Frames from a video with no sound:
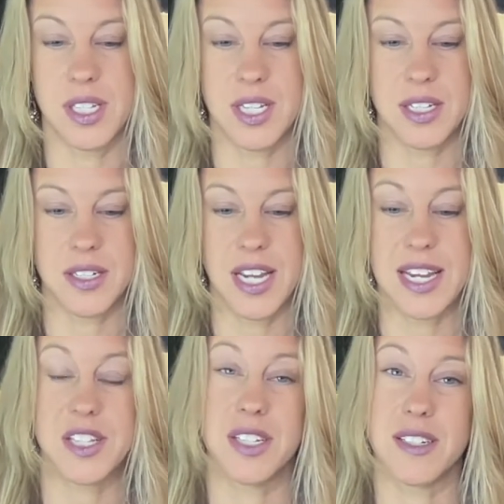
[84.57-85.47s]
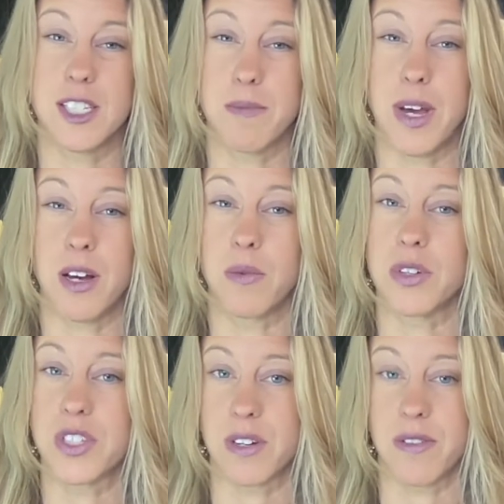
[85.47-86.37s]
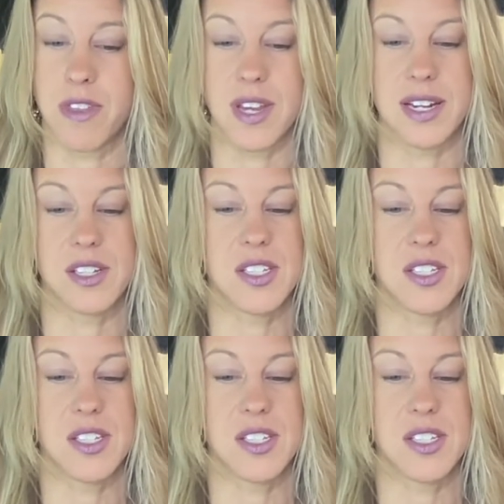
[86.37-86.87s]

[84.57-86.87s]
in taste and smell where certain things